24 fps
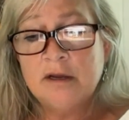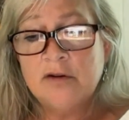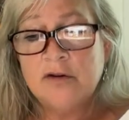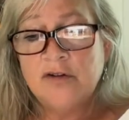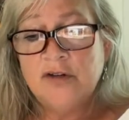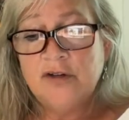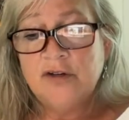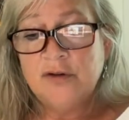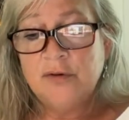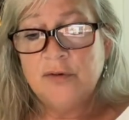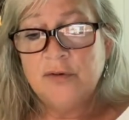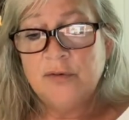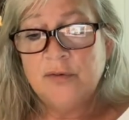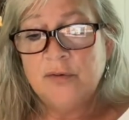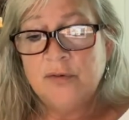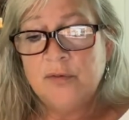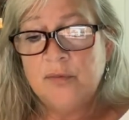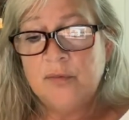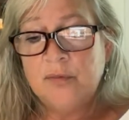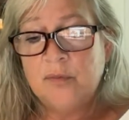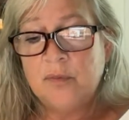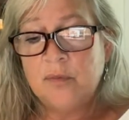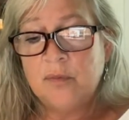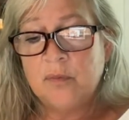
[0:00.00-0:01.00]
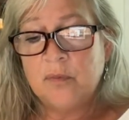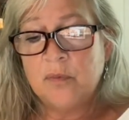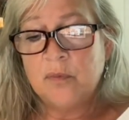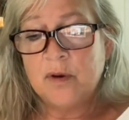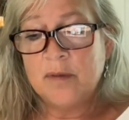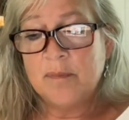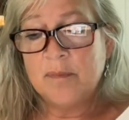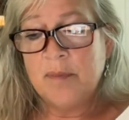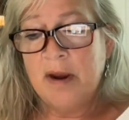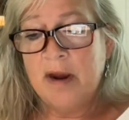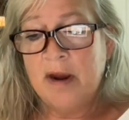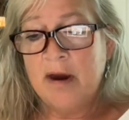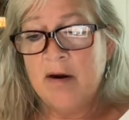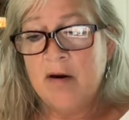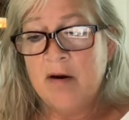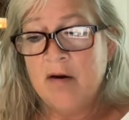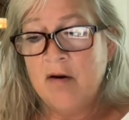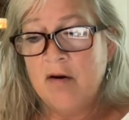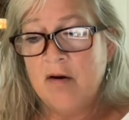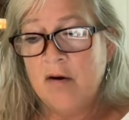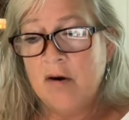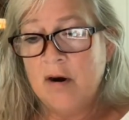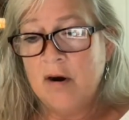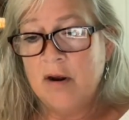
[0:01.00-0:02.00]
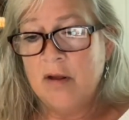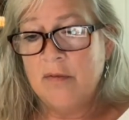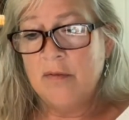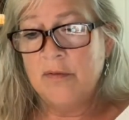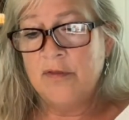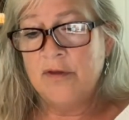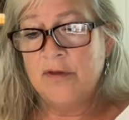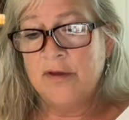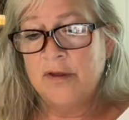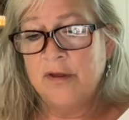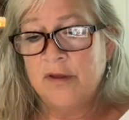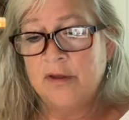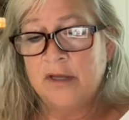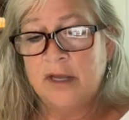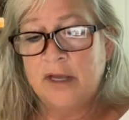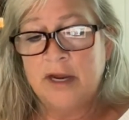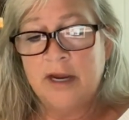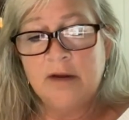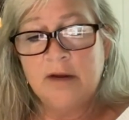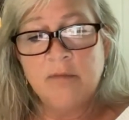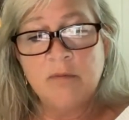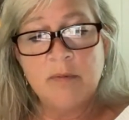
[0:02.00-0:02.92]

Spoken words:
to repair the leg,